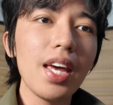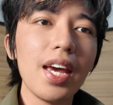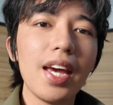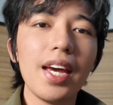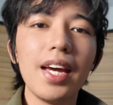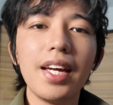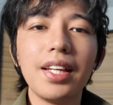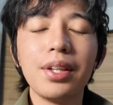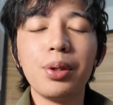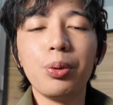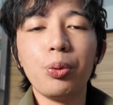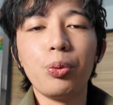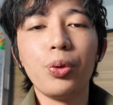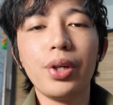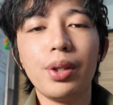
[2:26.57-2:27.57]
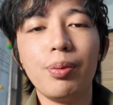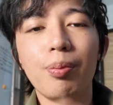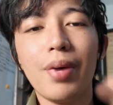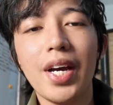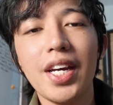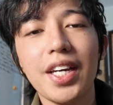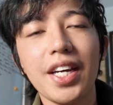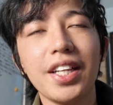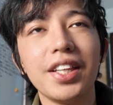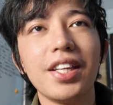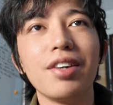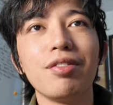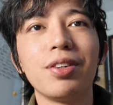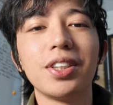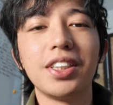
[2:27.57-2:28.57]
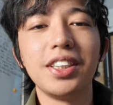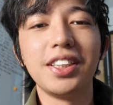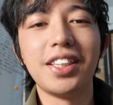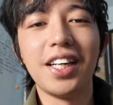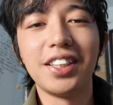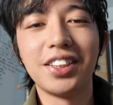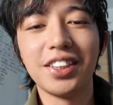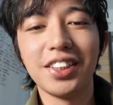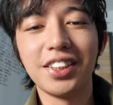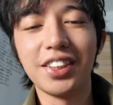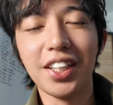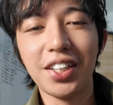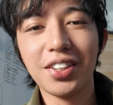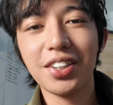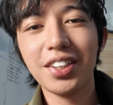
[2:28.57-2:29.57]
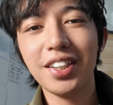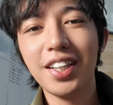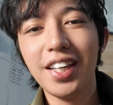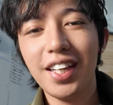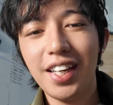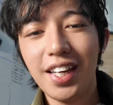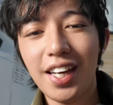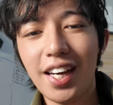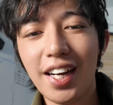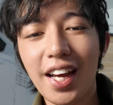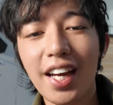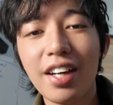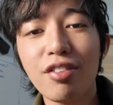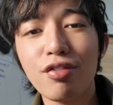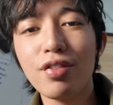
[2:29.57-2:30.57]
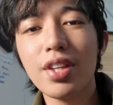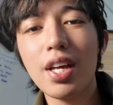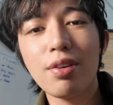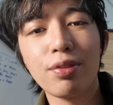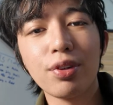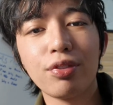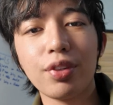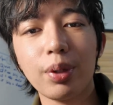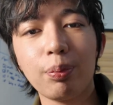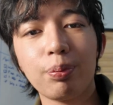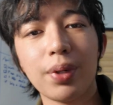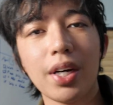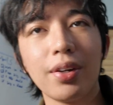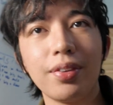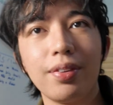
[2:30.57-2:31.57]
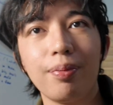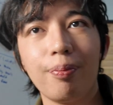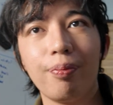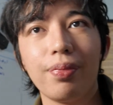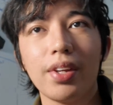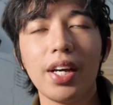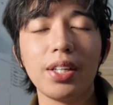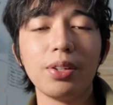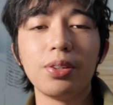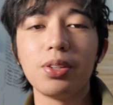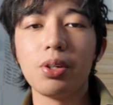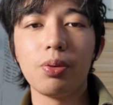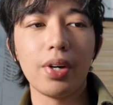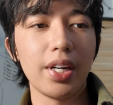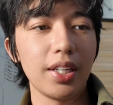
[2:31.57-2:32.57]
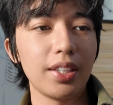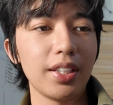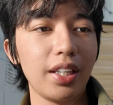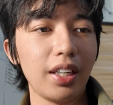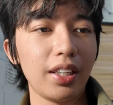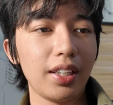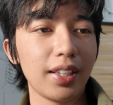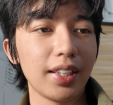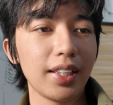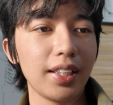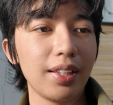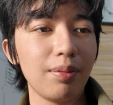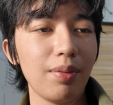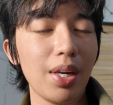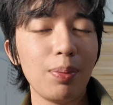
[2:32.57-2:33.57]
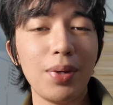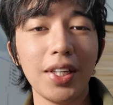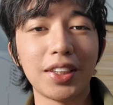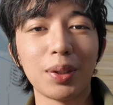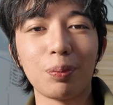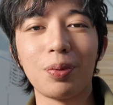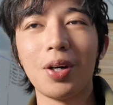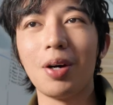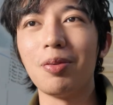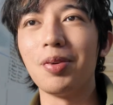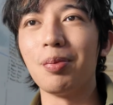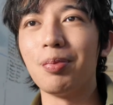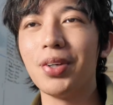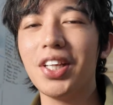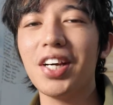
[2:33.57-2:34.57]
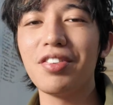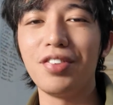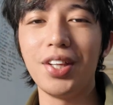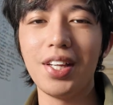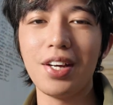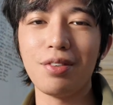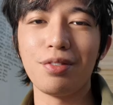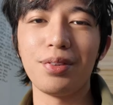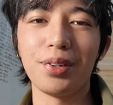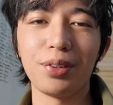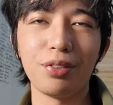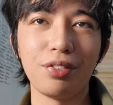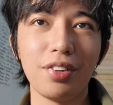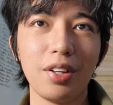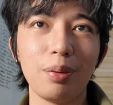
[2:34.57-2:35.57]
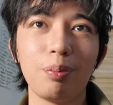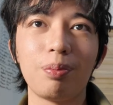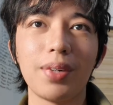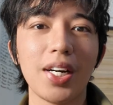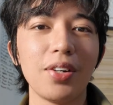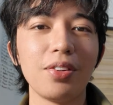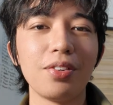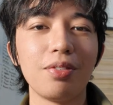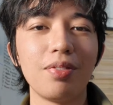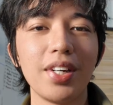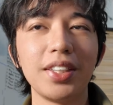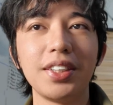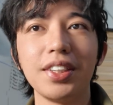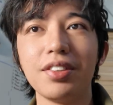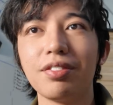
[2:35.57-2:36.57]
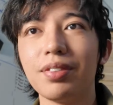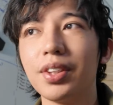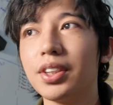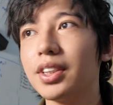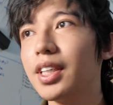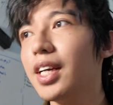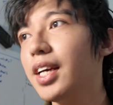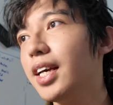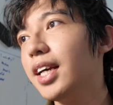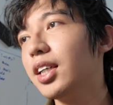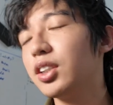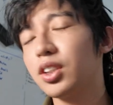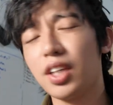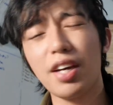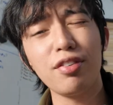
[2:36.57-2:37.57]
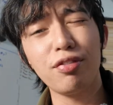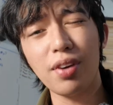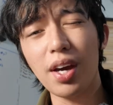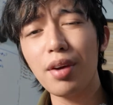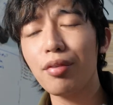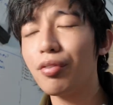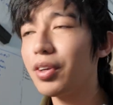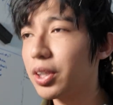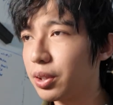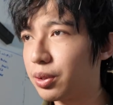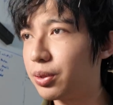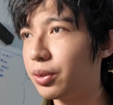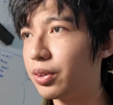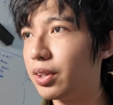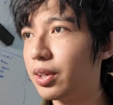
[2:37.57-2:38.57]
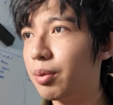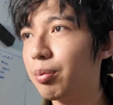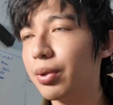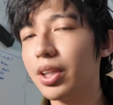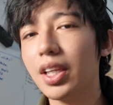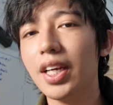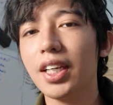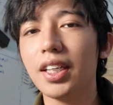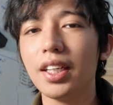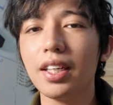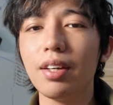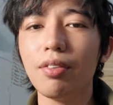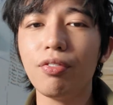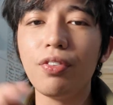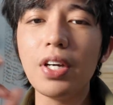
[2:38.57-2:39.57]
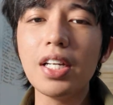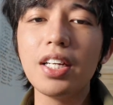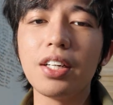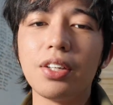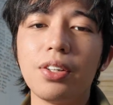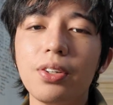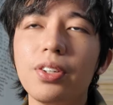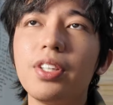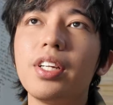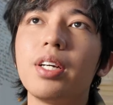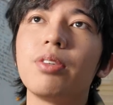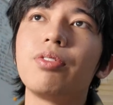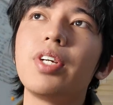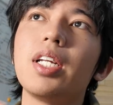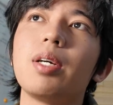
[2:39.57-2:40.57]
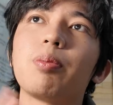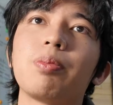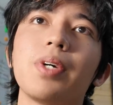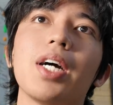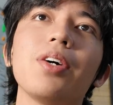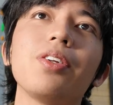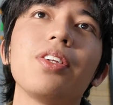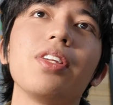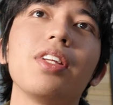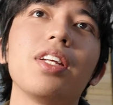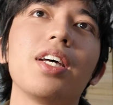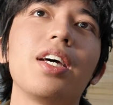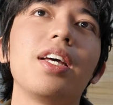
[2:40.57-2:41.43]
and with my endeavors in general, and I have never felt proud. I don't know why. Like maybe it's a problem, but I've never felt proud of my achievements. I feel good, but like feeling good and feeling proud,